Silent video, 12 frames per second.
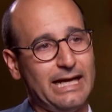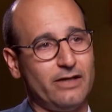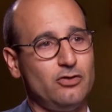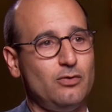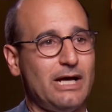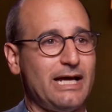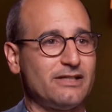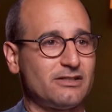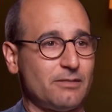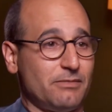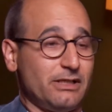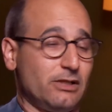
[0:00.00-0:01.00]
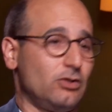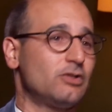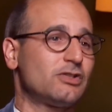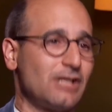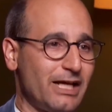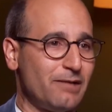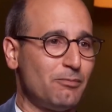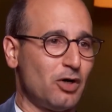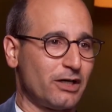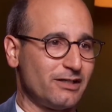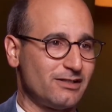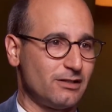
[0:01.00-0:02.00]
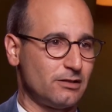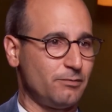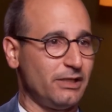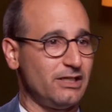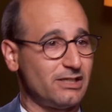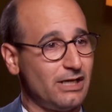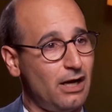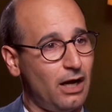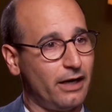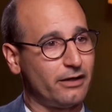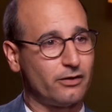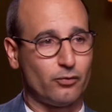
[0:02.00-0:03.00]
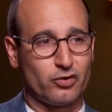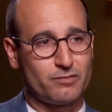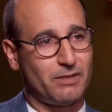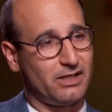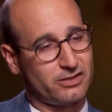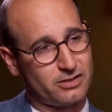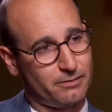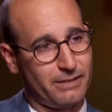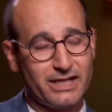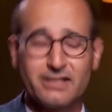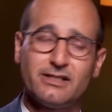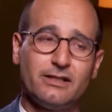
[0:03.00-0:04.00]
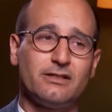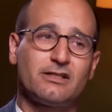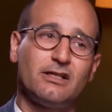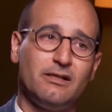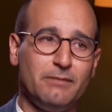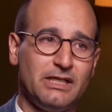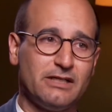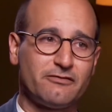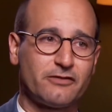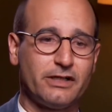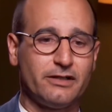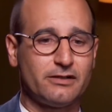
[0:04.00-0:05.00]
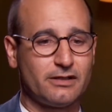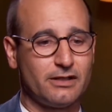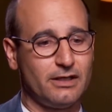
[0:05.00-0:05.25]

and who has something that looks like Parkinson's but is not. The response to medicine is going to be different,